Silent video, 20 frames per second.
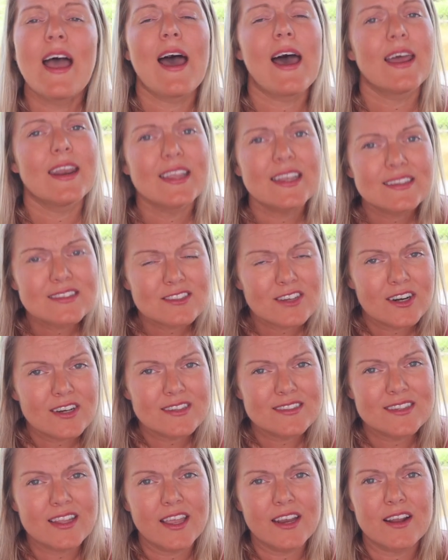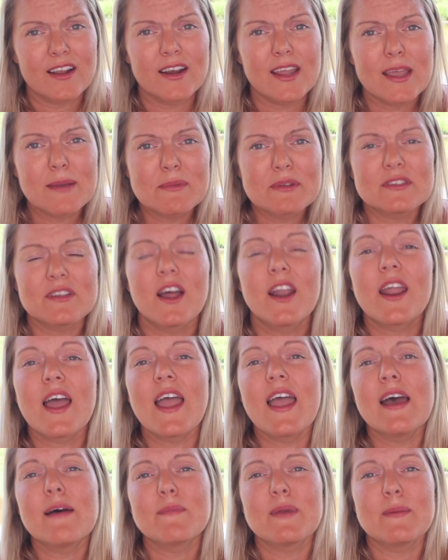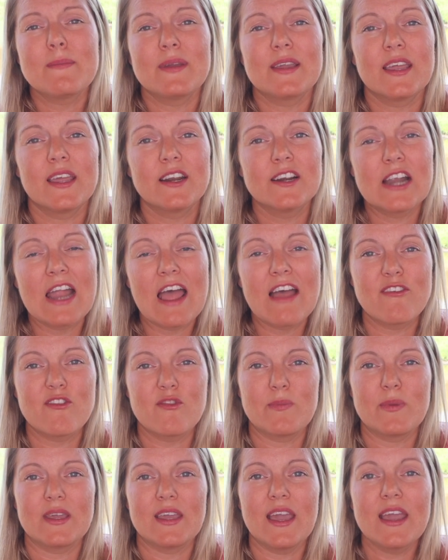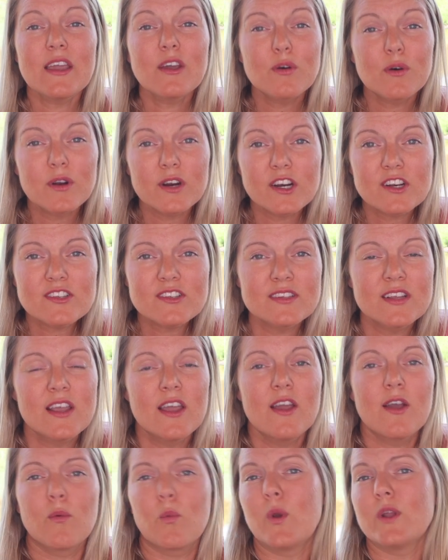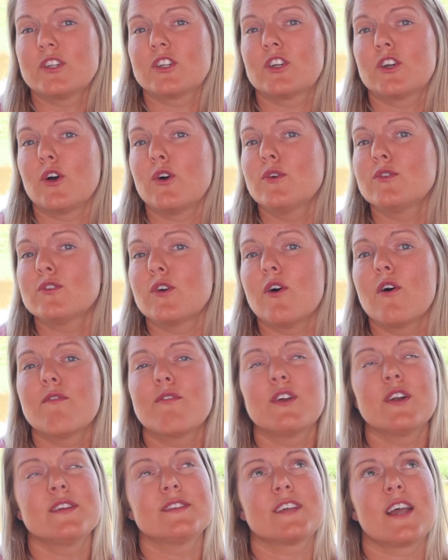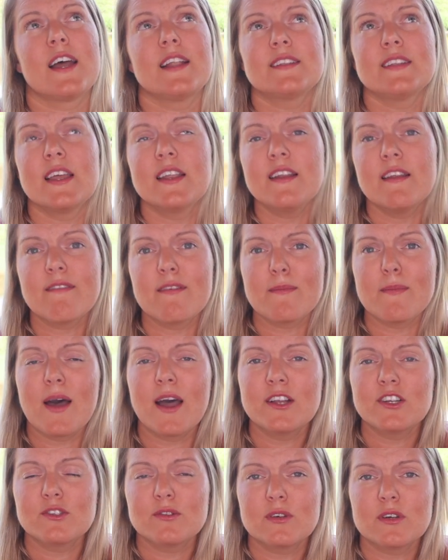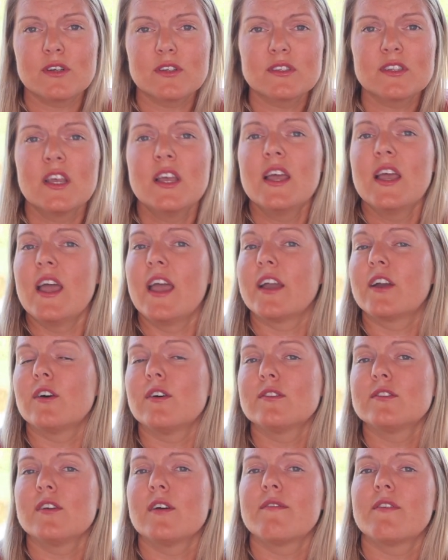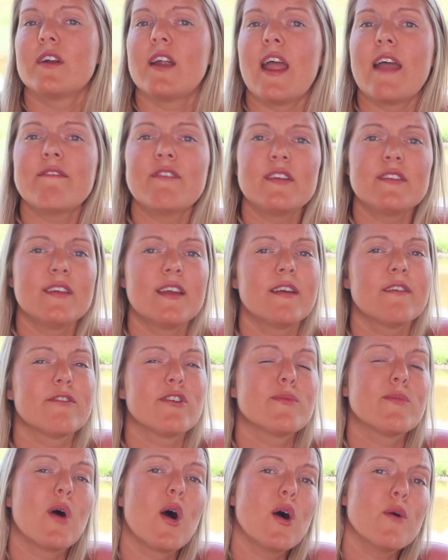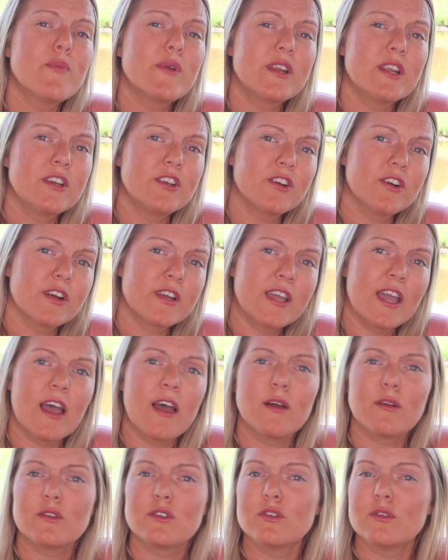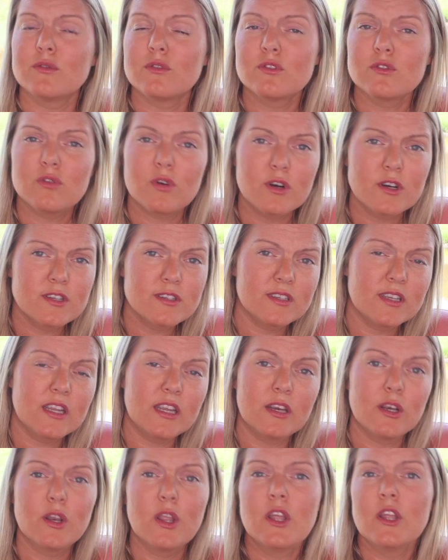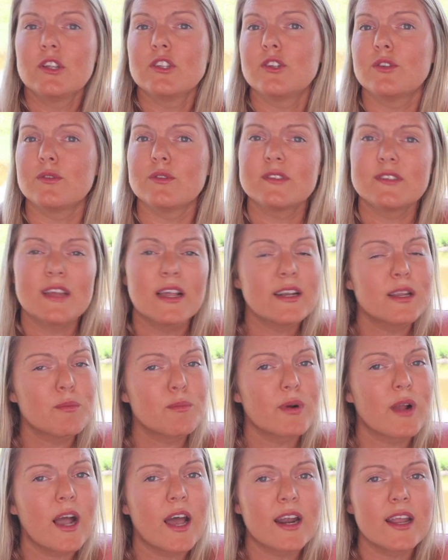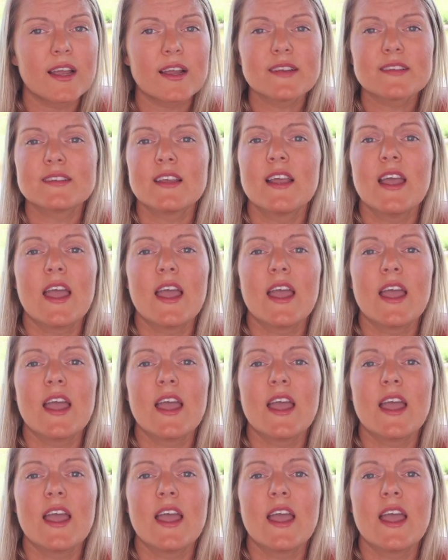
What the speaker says: how to get started selling on Amazon, I have my beginner FBA course, which goes over, it's got 10 different modules. It goes over everything from opening your account to sourcing to sending products